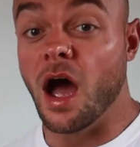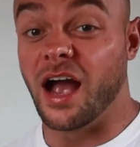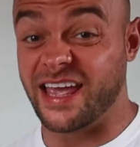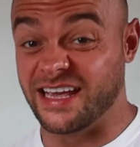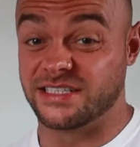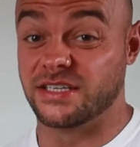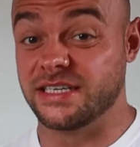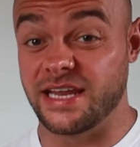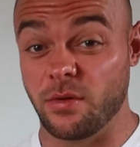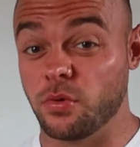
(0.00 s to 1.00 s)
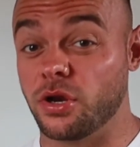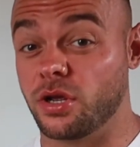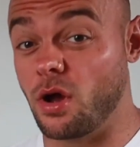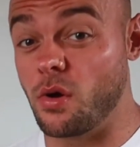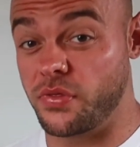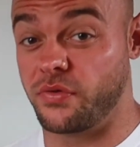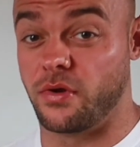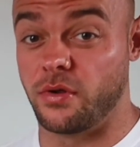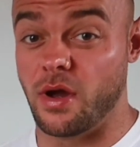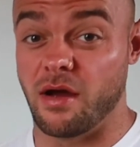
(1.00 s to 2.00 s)
Okay, so today we're going to go
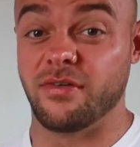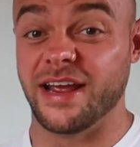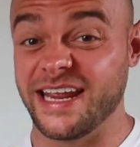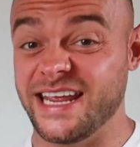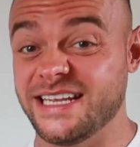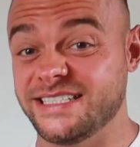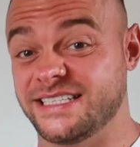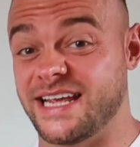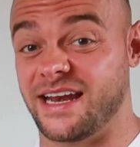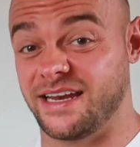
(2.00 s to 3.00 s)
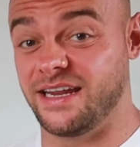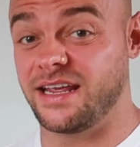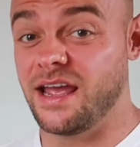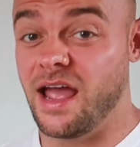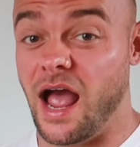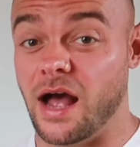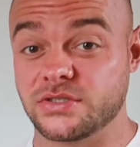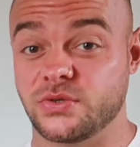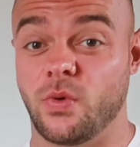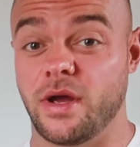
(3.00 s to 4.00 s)
through a really easy technique, how
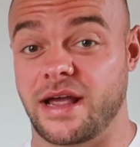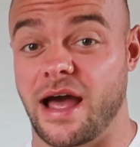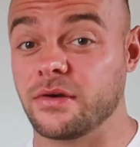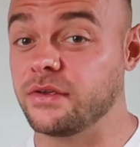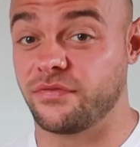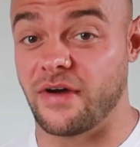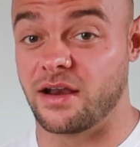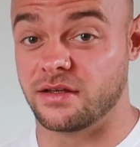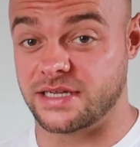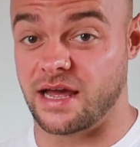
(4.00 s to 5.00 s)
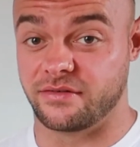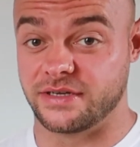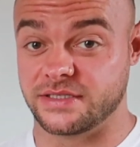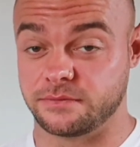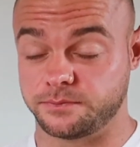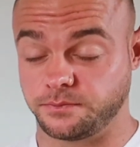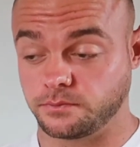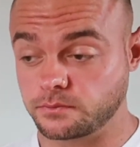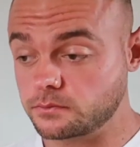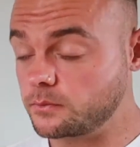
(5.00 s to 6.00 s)
to work out your fat loss calories.
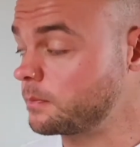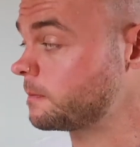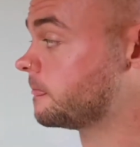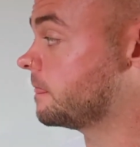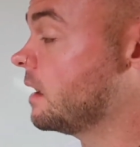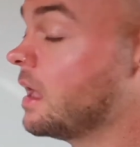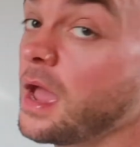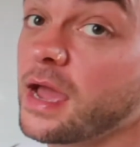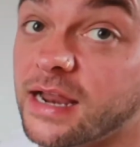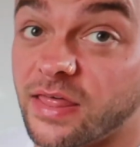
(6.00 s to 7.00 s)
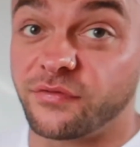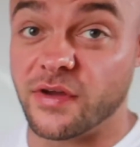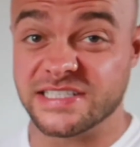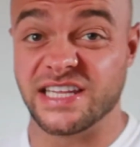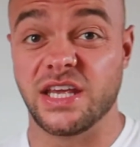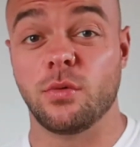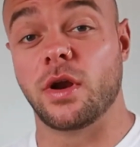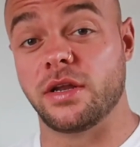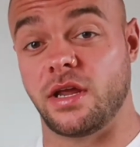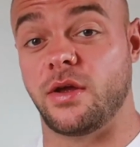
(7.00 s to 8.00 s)
Now the first thing you
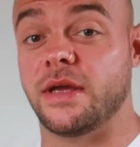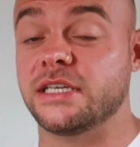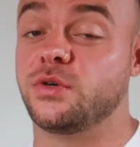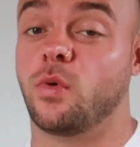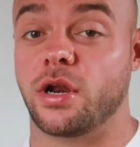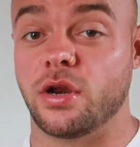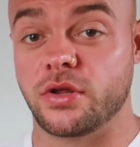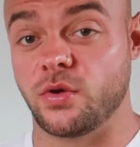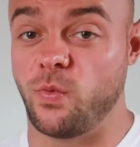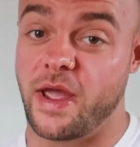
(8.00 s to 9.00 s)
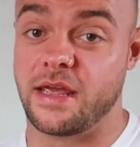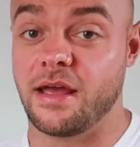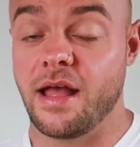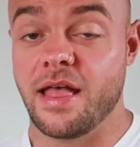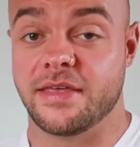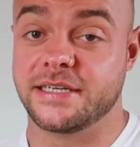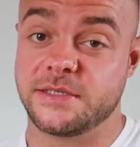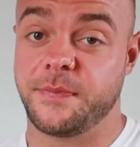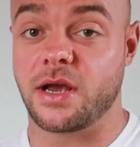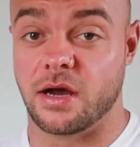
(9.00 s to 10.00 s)
want to do is you want to know your weight. This is
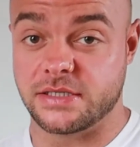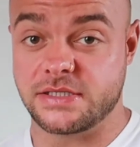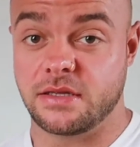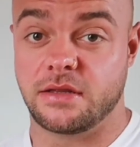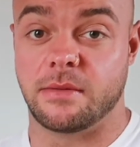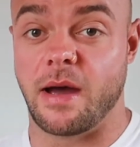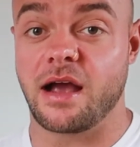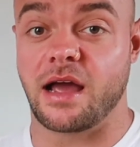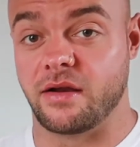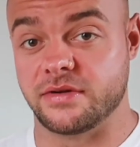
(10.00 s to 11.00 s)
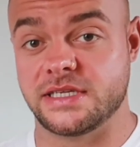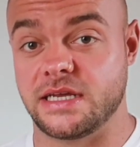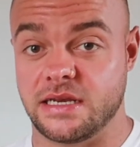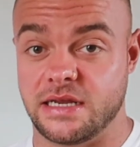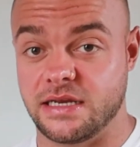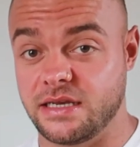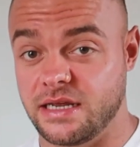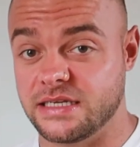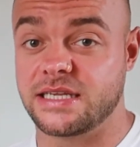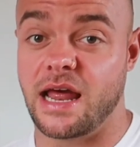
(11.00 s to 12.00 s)
because the amount of calories that you need
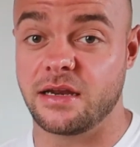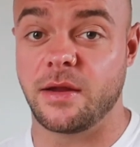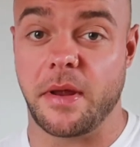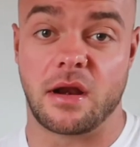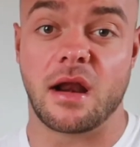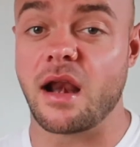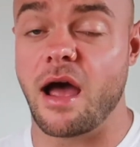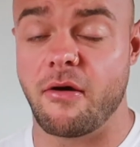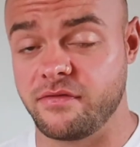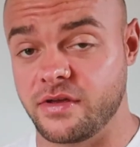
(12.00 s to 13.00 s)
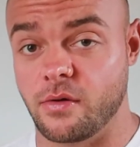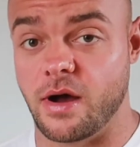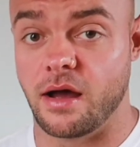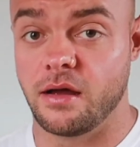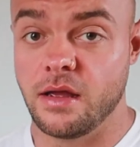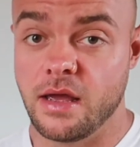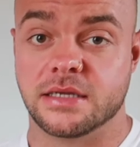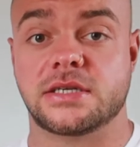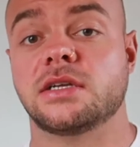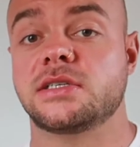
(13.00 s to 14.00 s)
is slightly dependent on how heavy you are.
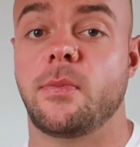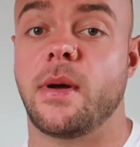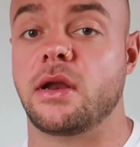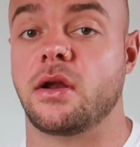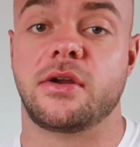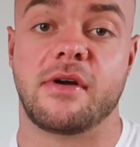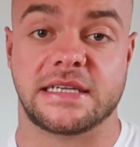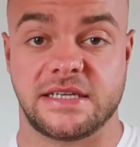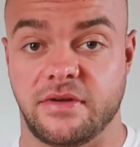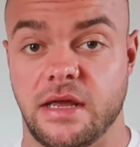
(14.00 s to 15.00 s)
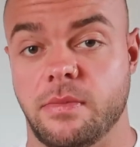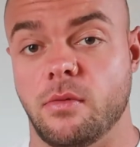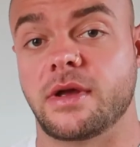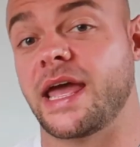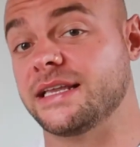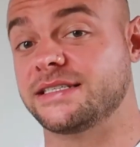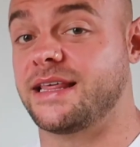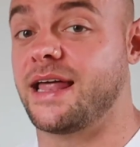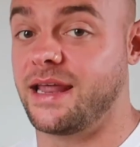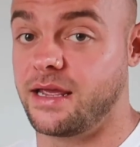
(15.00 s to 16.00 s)
It's also dependent on your activity, but we'll get into
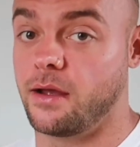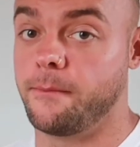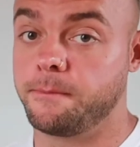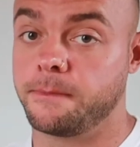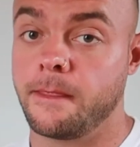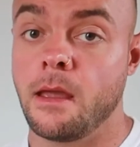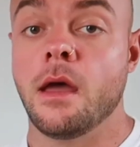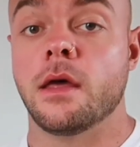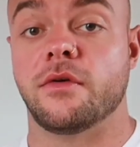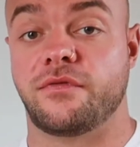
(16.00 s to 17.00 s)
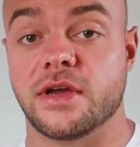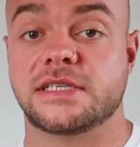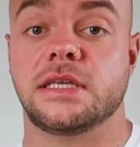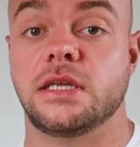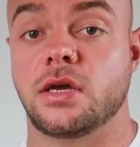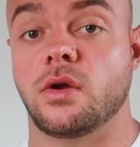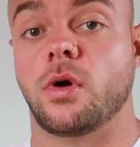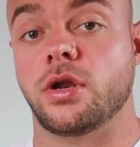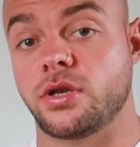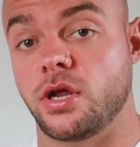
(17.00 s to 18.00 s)
that later. The first thing you're going to
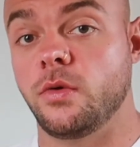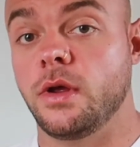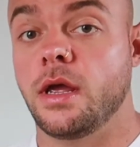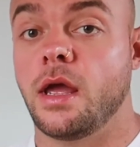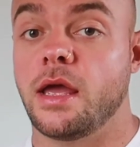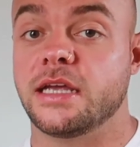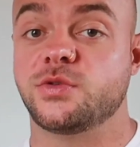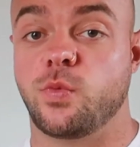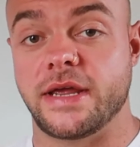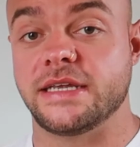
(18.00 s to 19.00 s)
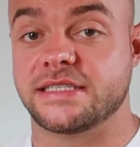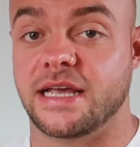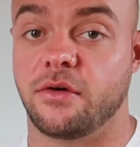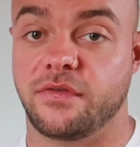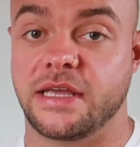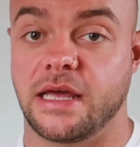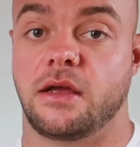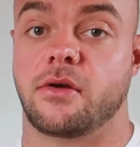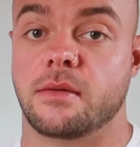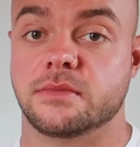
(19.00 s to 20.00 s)
want to do is weigh yourself in
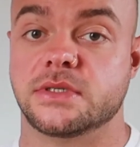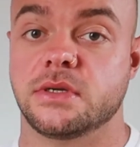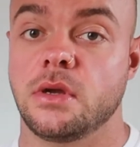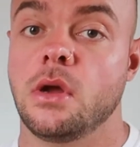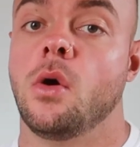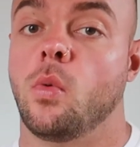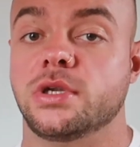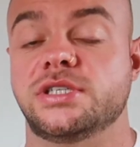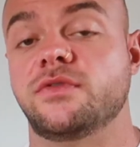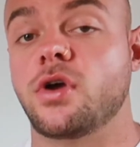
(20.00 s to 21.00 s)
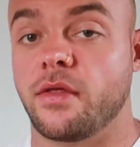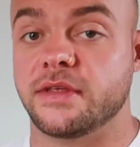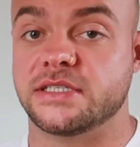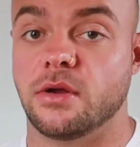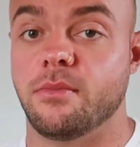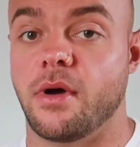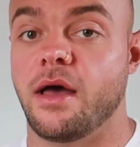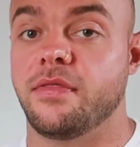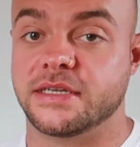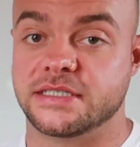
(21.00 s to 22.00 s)
kilograms. Once you've got this number,
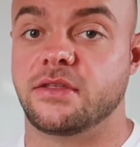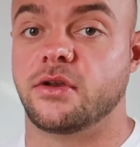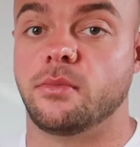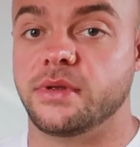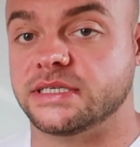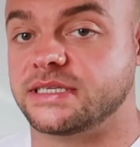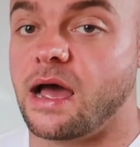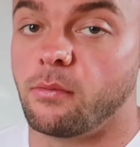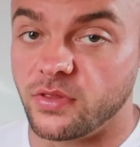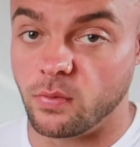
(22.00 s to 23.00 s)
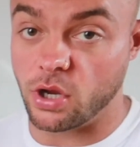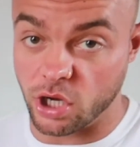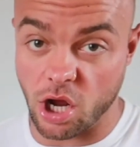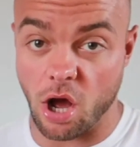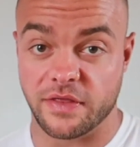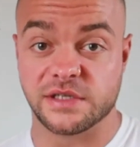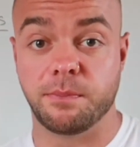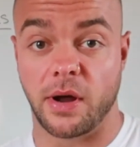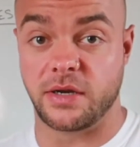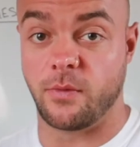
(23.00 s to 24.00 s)
this is the number you start with, and we're going to call this
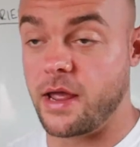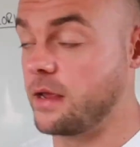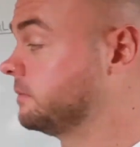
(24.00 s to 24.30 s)
body weight.